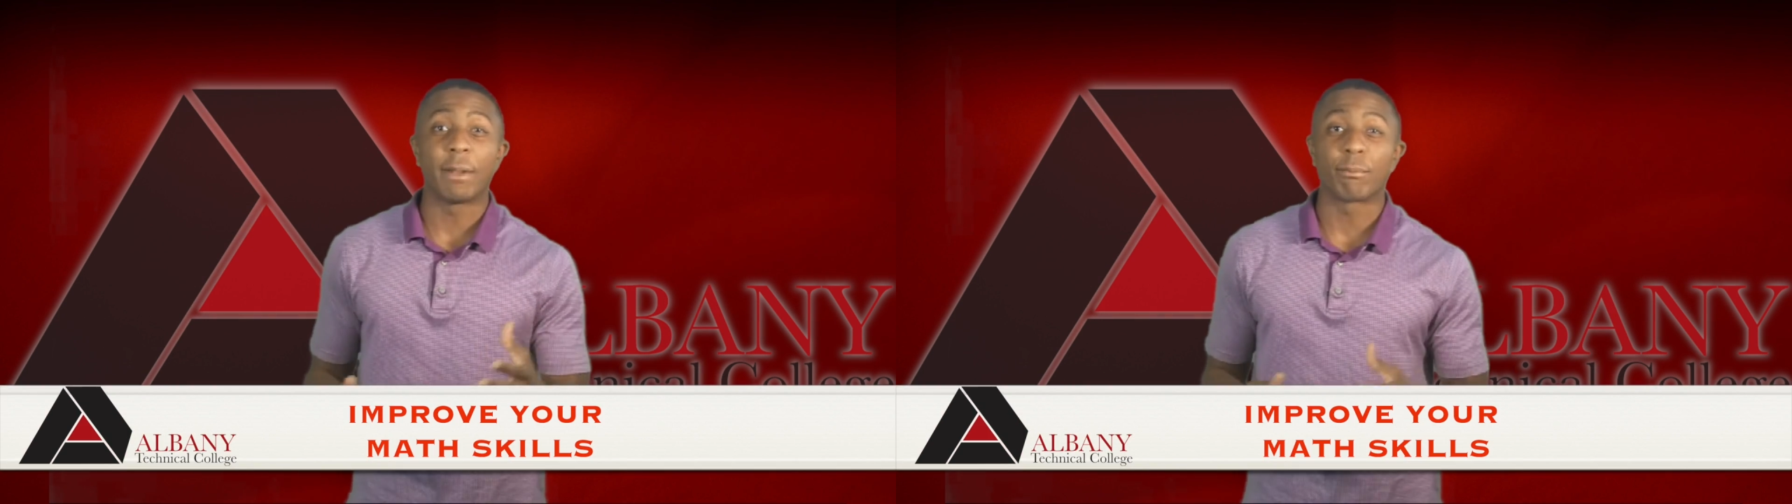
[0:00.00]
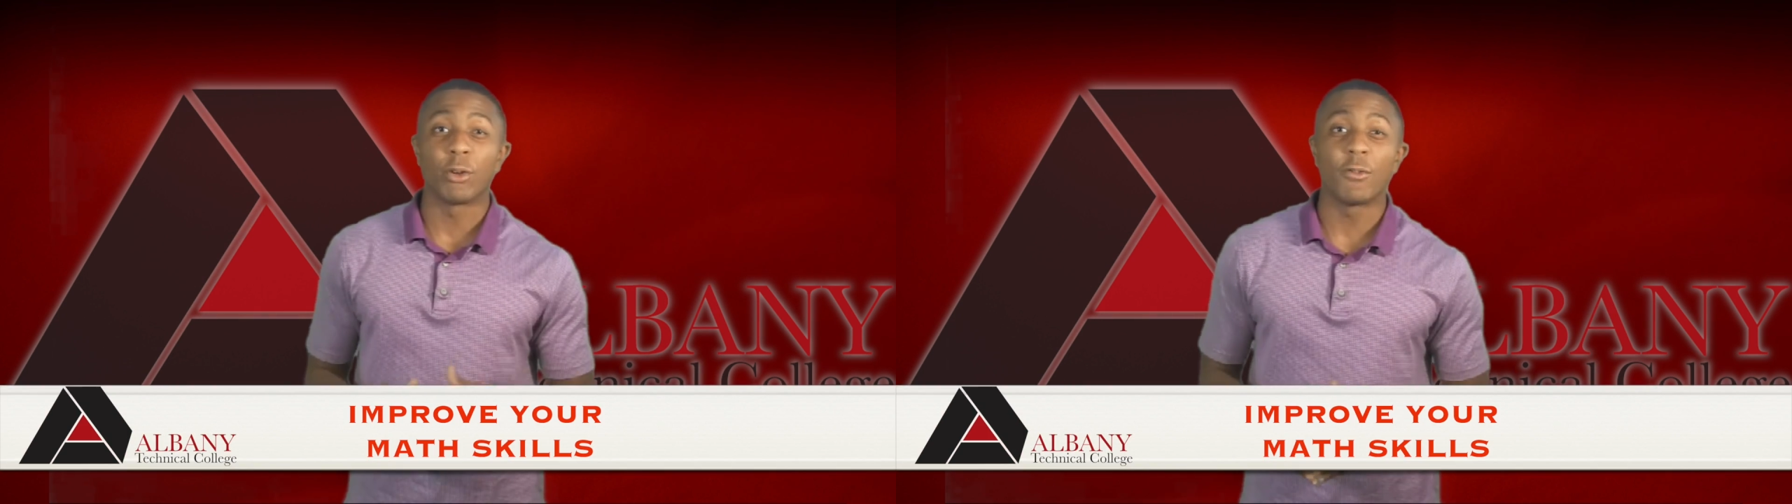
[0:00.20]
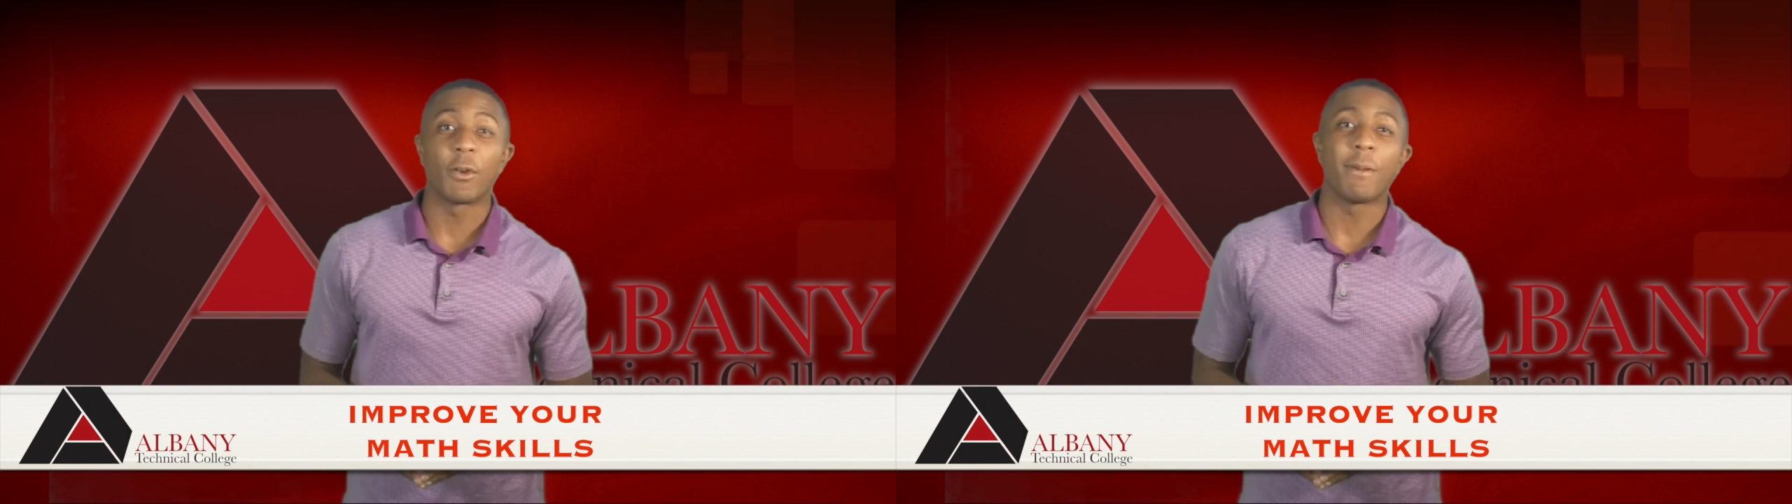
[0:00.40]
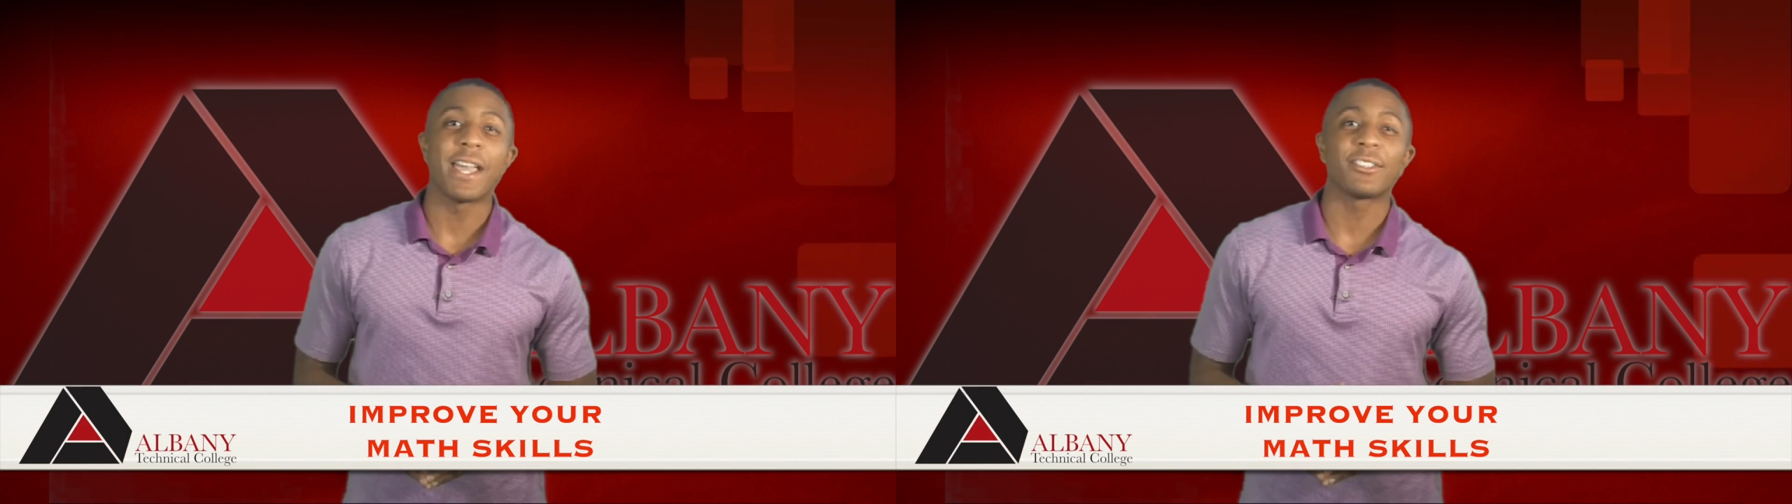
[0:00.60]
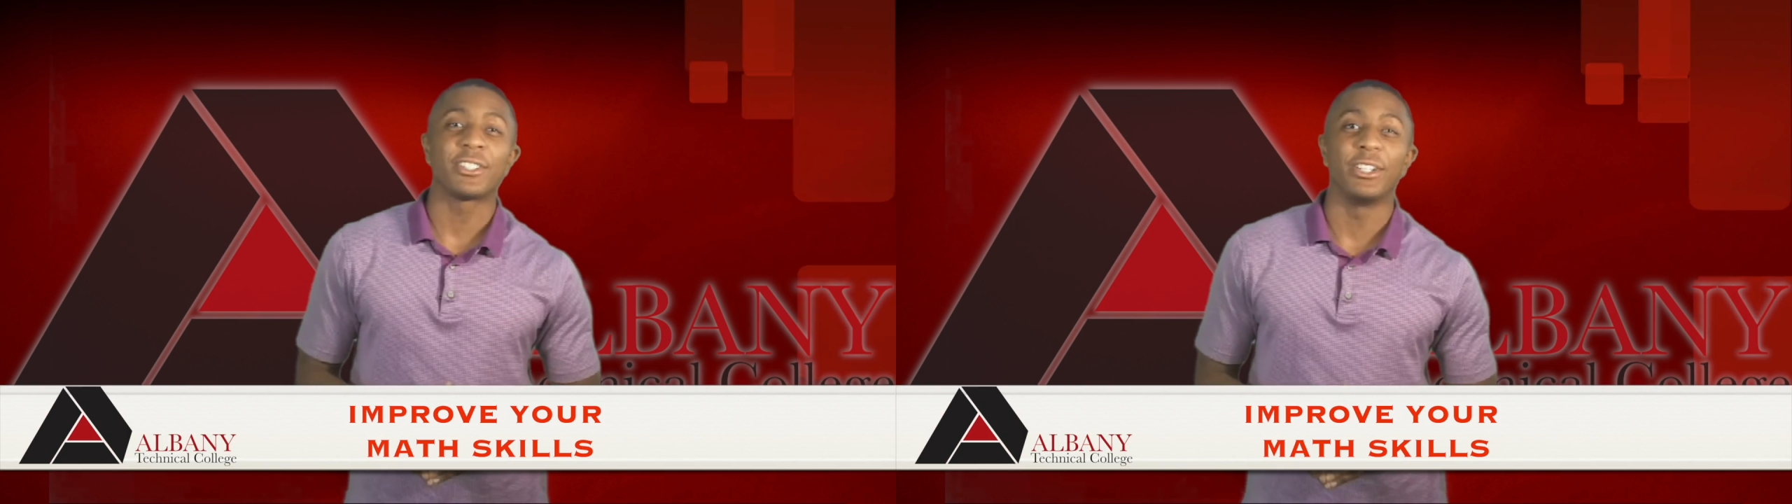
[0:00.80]
to improve your
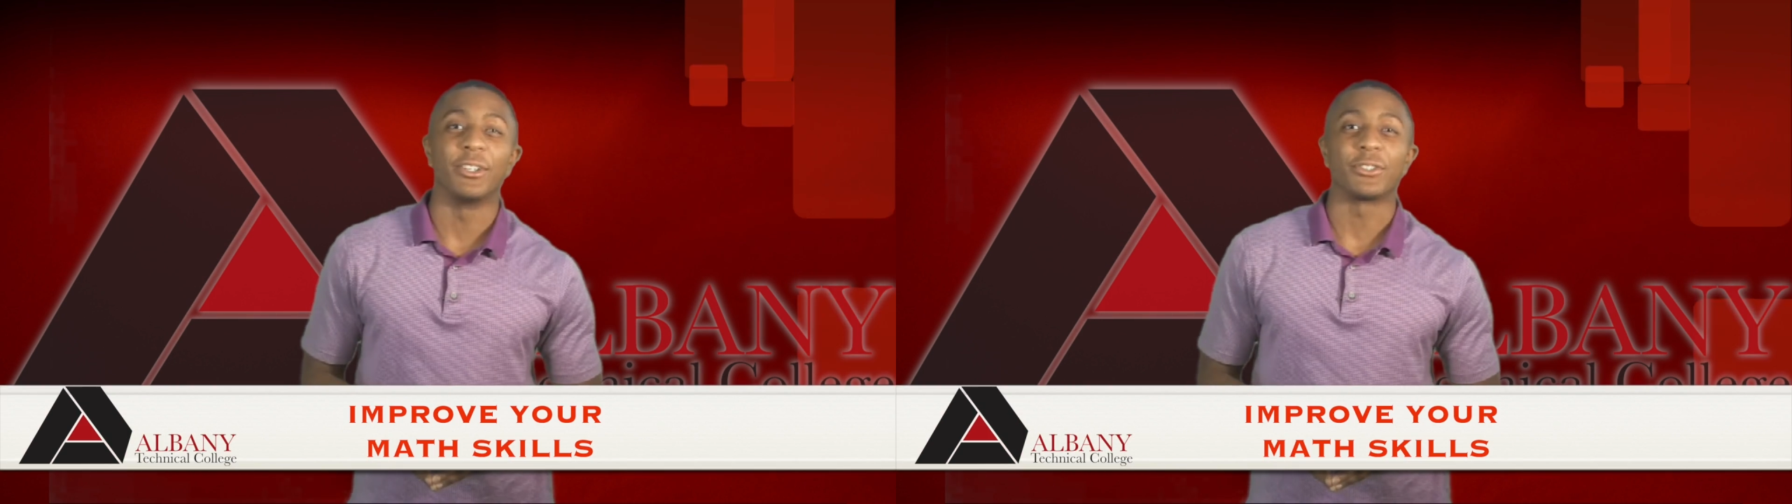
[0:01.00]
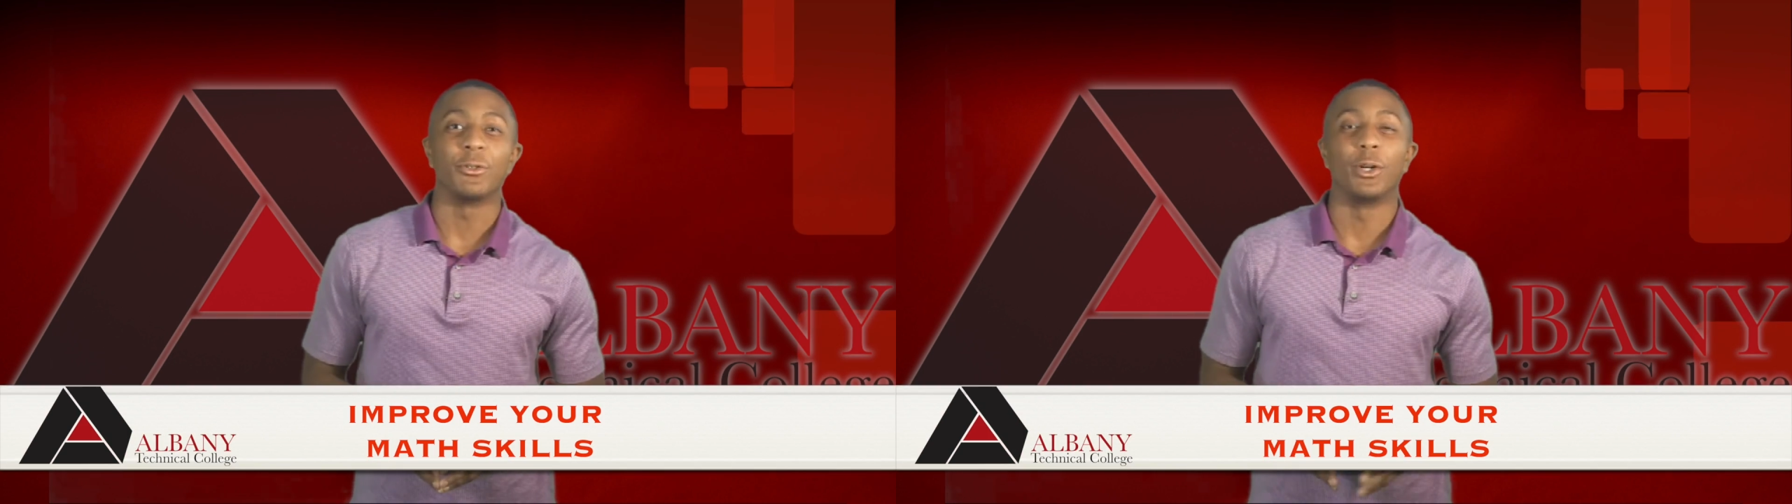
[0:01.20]
math skills.